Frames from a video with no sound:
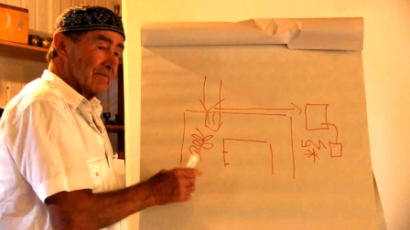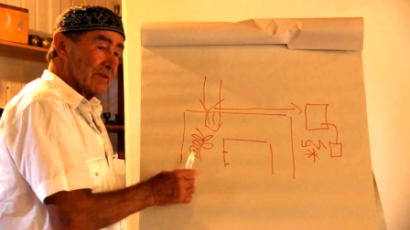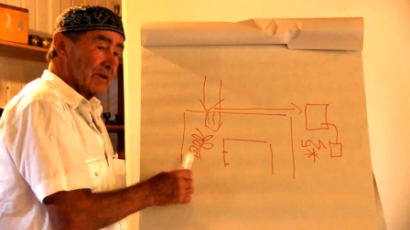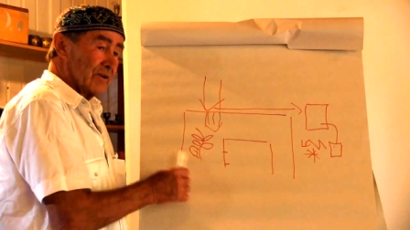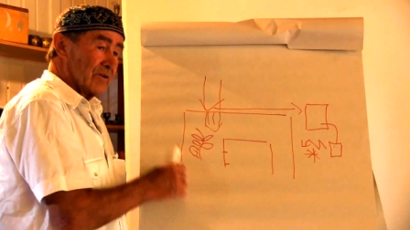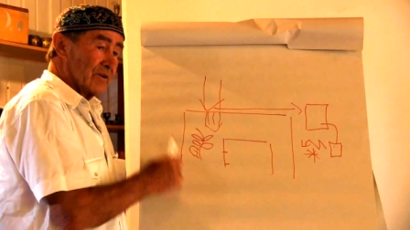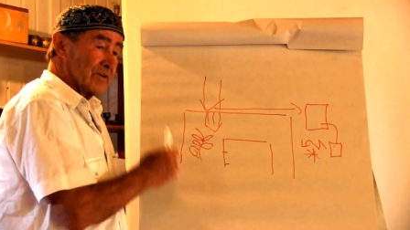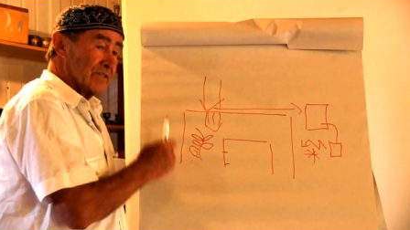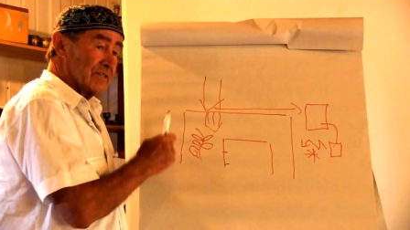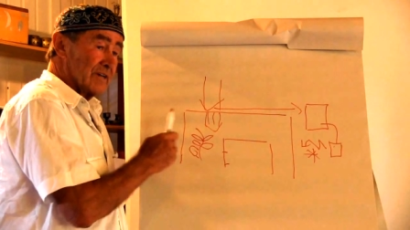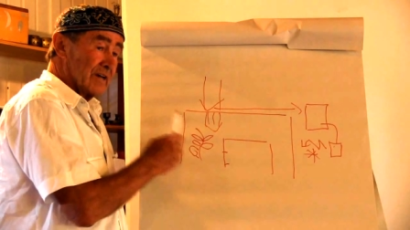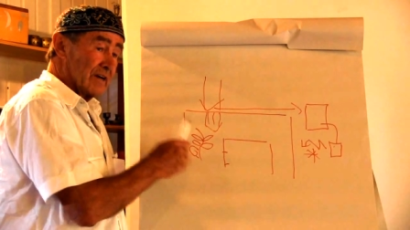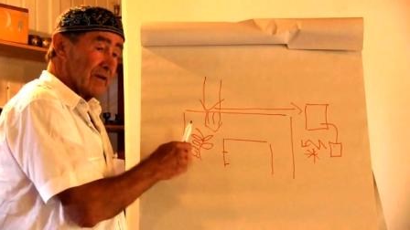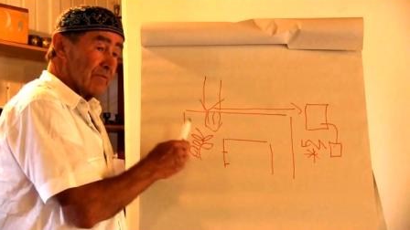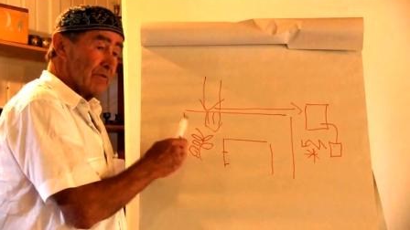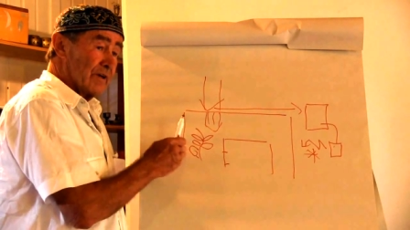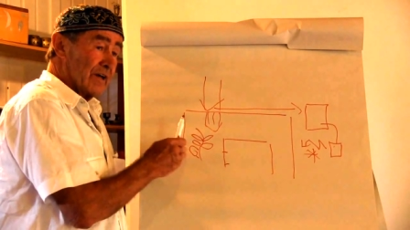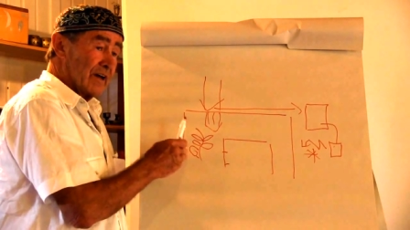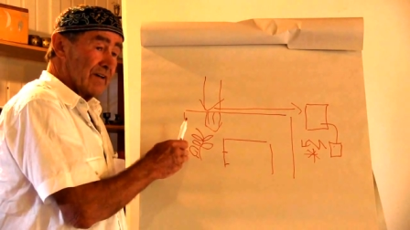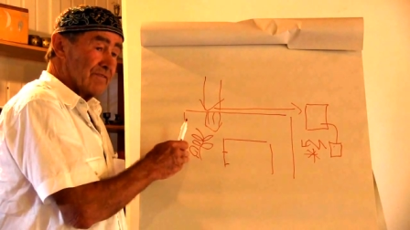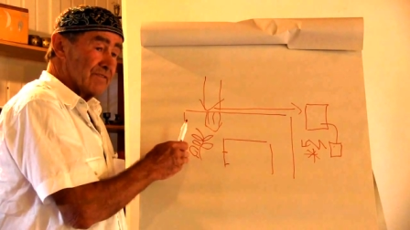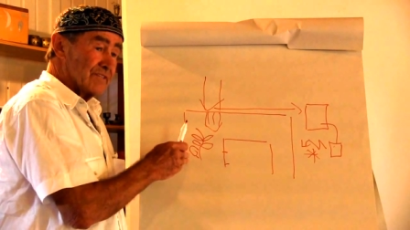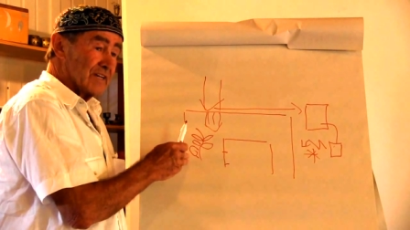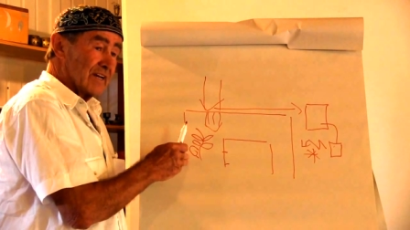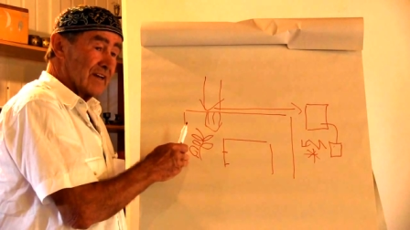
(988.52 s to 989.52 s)
Because here we
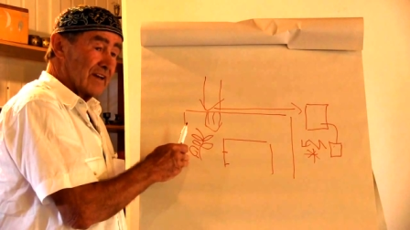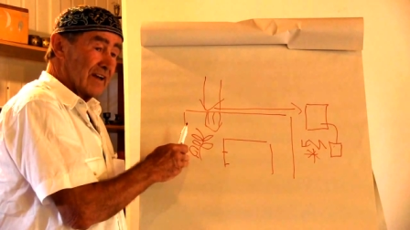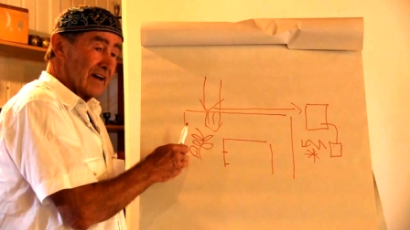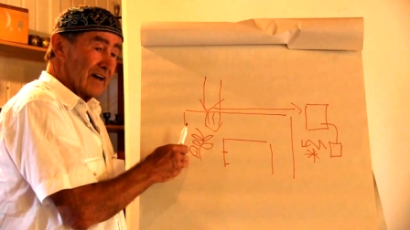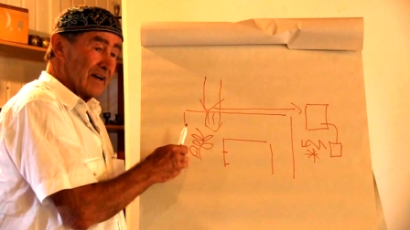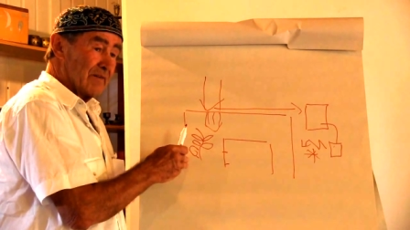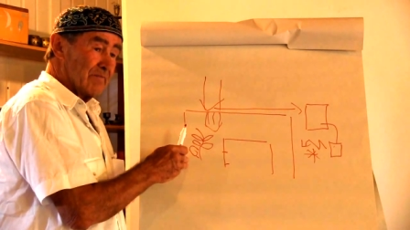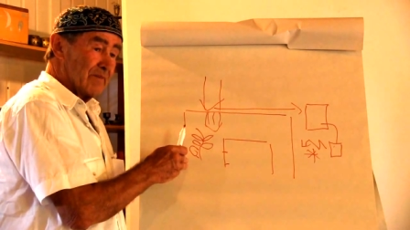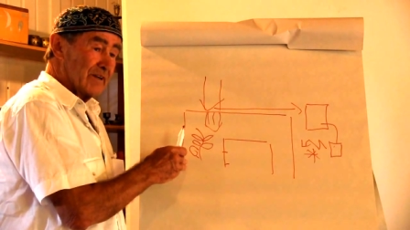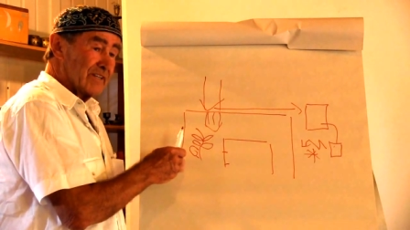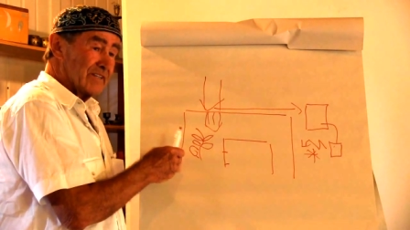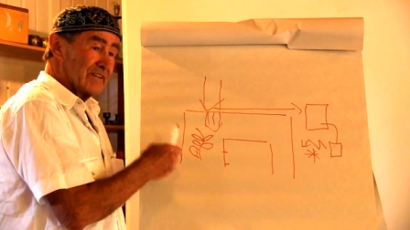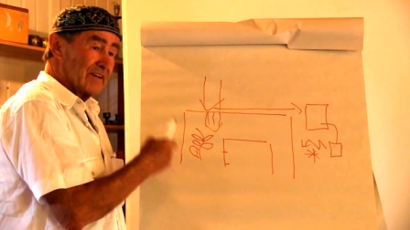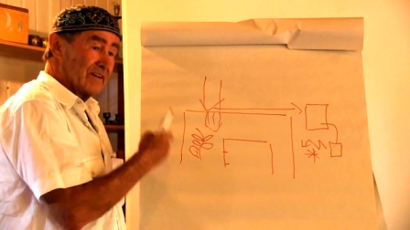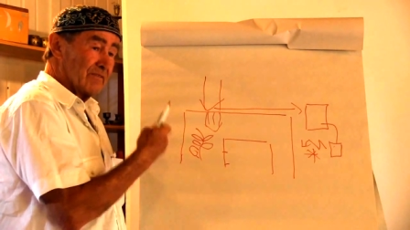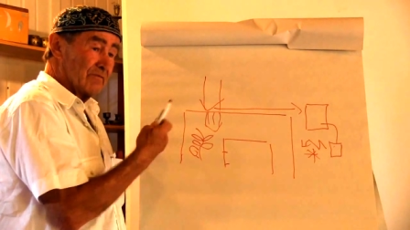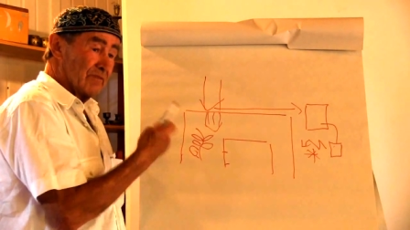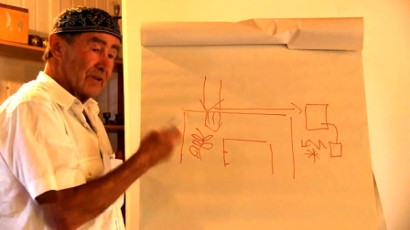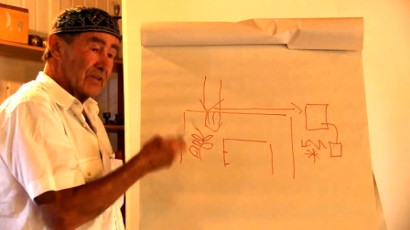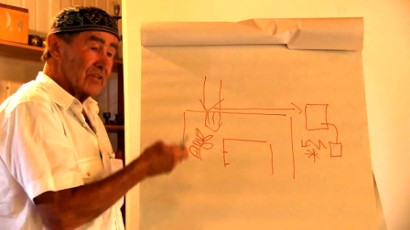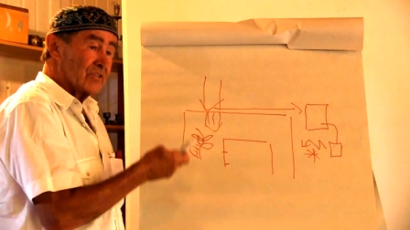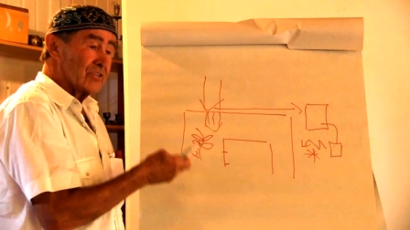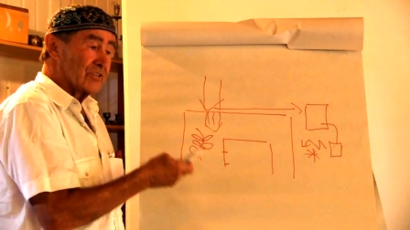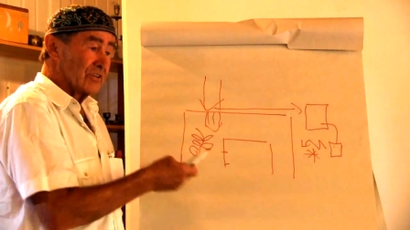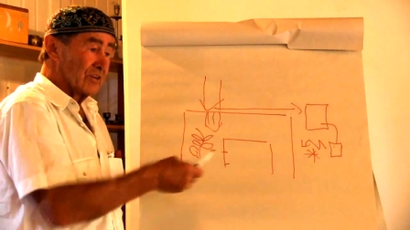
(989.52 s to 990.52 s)
have the climate in
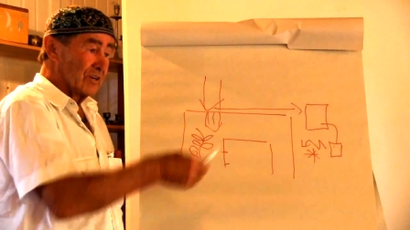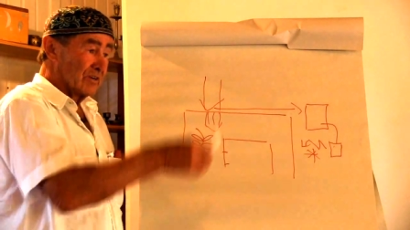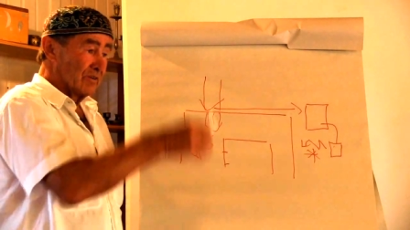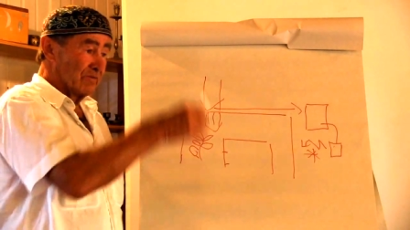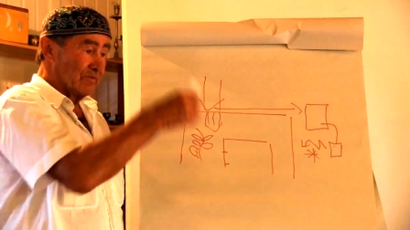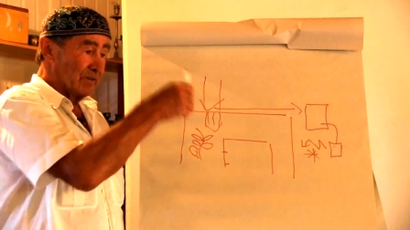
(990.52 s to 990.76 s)
which